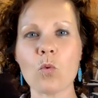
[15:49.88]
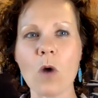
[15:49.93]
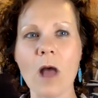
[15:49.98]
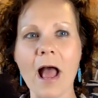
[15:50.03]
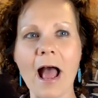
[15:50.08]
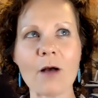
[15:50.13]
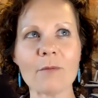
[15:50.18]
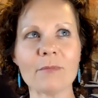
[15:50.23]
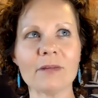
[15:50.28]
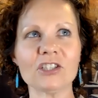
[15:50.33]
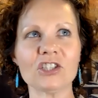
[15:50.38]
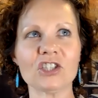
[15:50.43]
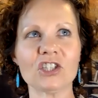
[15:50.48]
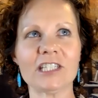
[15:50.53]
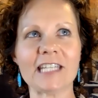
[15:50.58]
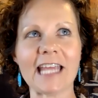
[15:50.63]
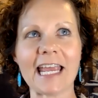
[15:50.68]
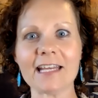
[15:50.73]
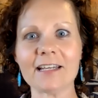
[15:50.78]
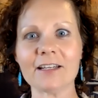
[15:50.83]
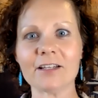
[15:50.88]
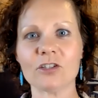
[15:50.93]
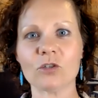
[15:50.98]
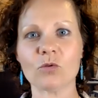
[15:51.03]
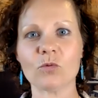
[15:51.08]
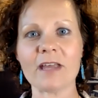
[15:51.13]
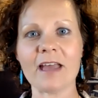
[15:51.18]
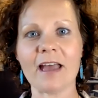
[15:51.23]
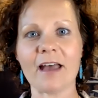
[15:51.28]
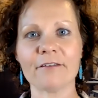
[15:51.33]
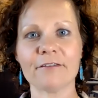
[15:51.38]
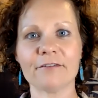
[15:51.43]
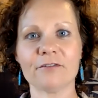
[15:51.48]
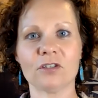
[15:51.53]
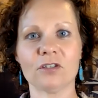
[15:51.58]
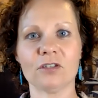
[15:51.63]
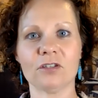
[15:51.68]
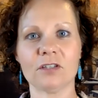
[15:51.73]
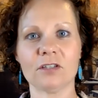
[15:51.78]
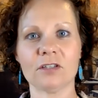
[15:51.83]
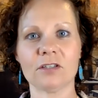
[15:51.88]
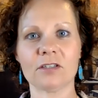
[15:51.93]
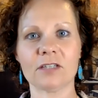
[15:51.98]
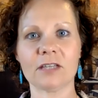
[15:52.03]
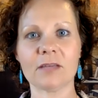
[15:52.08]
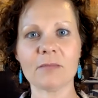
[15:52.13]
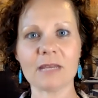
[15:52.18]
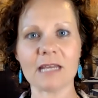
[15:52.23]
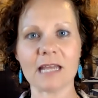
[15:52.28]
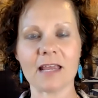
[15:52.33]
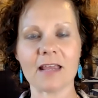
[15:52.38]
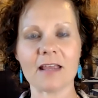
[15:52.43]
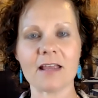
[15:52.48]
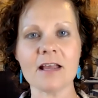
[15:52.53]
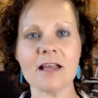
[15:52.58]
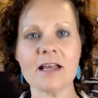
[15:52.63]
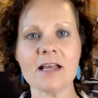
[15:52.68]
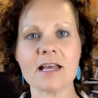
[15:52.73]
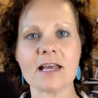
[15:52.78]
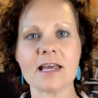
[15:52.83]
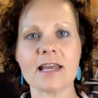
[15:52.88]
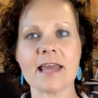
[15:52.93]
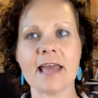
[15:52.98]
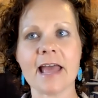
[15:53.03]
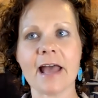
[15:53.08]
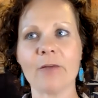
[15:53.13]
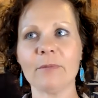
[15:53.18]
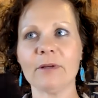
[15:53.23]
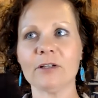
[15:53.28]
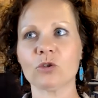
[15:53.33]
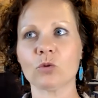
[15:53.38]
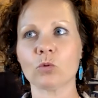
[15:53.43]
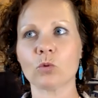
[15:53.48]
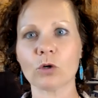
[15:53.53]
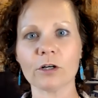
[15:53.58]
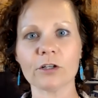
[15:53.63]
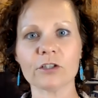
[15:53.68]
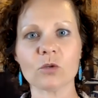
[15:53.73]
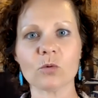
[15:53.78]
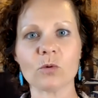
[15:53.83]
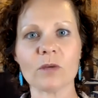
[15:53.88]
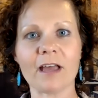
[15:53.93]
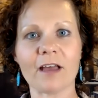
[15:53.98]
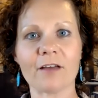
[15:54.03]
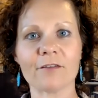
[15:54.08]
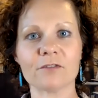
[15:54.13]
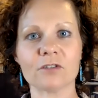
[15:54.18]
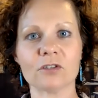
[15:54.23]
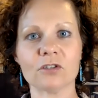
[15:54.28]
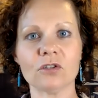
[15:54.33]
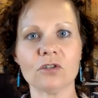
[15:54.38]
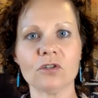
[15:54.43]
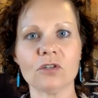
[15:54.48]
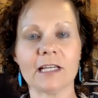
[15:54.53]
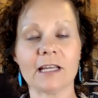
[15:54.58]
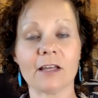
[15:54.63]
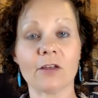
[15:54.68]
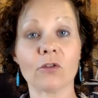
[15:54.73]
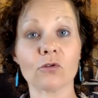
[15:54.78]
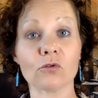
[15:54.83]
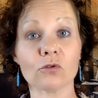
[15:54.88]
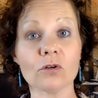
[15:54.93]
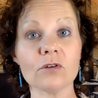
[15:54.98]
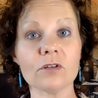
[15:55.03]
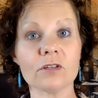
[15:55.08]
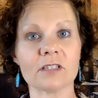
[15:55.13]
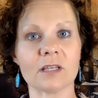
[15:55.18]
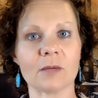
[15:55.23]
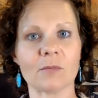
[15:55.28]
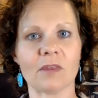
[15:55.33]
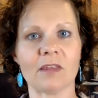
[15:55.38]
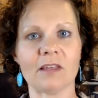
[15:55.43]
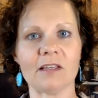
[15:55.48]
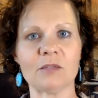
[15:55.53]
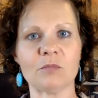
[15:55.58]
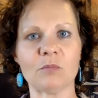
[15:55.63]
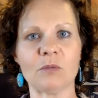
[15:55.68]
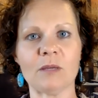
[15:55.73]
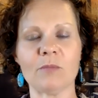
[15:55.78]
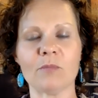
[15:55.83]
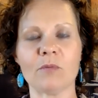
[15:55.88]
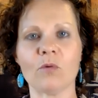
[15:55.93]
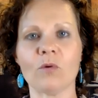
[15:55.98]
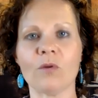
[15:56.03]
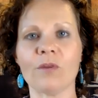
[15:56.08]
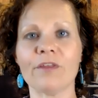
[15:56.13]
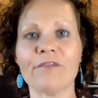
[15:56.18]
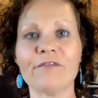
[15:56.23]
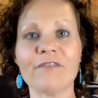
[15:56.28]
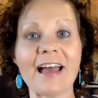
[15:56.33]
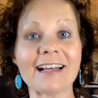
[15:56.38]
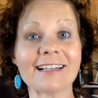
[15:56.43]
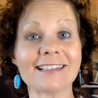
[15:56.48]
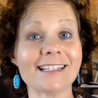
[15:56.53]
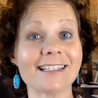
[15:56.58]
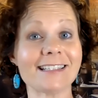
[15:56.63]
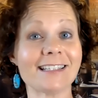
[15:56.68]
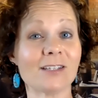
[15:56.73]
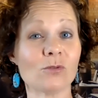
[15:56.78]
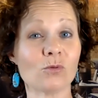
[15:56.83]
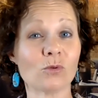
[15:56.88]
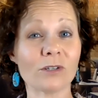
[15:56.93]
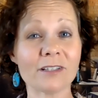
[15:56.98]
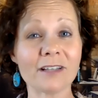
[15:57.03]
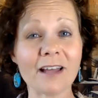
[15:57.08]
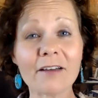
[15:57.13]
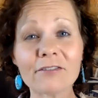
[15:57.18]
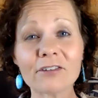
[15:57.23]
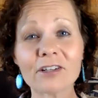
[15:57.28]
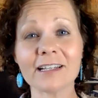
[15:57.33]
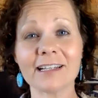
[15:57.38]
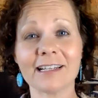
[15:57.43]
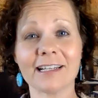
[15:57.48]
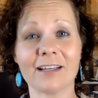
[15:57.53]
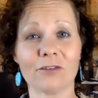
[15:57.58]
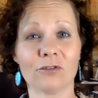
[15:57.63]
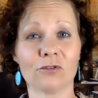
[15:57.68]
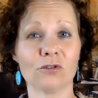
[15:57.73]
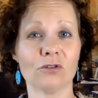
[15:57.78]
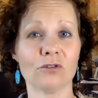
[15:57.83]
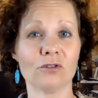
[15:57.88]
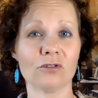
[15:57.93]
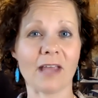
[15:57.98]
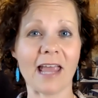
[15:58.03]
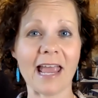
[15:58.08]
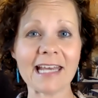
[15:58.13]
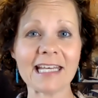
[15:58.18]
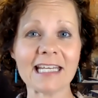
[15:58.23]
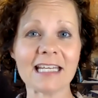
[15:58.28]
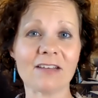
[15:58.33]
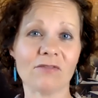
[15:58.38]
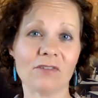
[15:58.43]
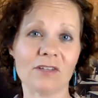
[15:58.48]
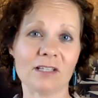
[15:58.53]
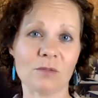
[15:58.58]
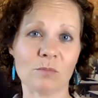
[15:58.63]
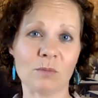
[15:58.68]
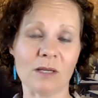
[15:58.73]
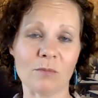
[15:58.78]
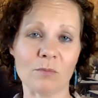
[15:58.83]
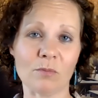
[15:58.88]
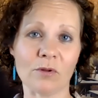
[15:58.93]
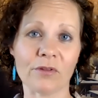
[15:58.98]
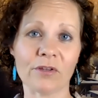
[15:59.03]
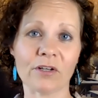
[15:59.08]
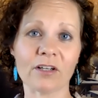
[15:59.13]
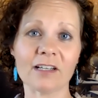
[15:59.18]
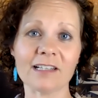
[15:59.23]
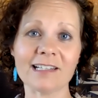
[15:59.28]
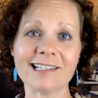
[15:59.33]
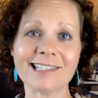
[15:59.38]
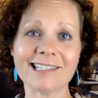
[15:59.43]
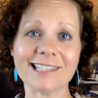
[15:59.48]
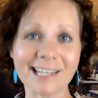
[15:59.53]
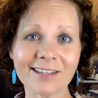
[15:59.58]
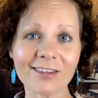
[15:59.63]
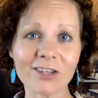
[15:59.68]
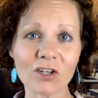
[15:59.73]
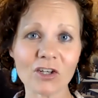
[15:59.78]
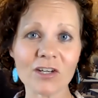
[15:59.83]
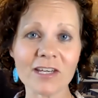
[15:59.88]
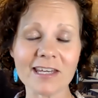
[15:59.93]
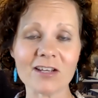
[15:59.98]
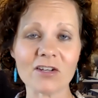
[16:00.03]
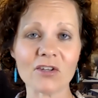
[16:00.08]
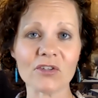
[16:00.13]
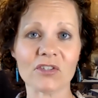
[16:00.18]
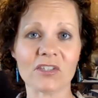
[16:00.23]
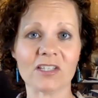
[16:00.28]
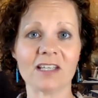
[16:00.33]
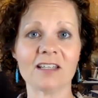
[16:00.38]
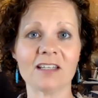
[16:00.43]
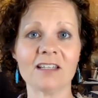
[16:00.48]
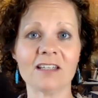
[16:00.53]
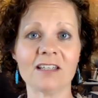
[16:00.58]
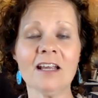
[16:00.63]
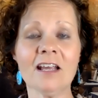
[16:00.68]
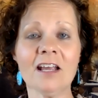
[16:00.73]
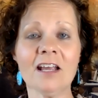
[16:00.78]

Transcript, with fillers: how much data do we have to disseminate, and how much work do we have to do to get through to some of these people? Well, the fact is, is we're never going to get through to any of these people. They're going to dig their heels in.